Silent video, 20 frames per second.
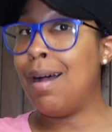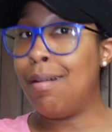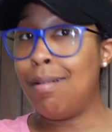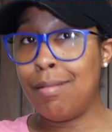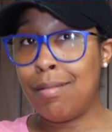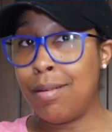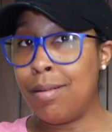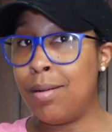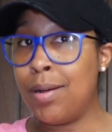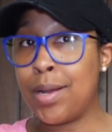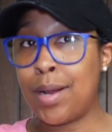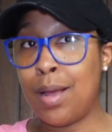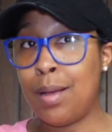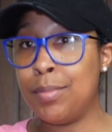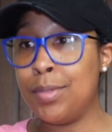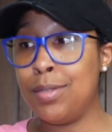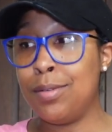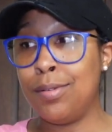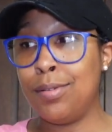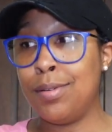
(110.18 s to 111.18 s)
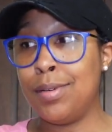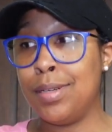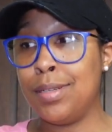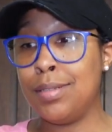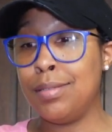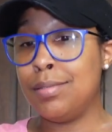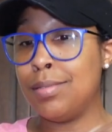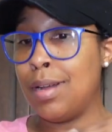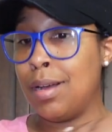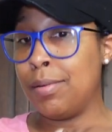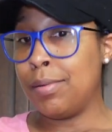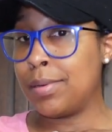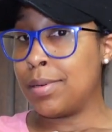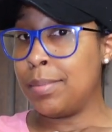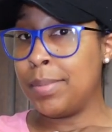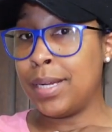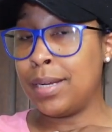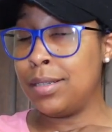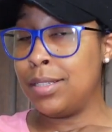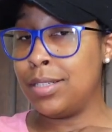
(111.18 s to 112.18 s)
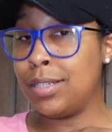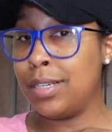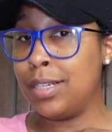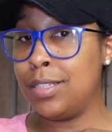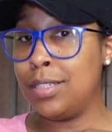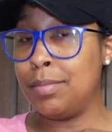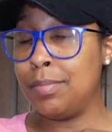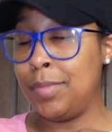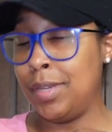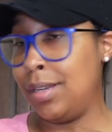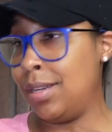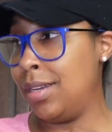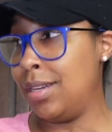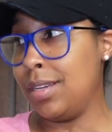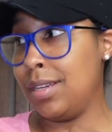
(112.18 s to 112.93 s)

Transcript: don't know what I'm doing. I don't know nobody judging me.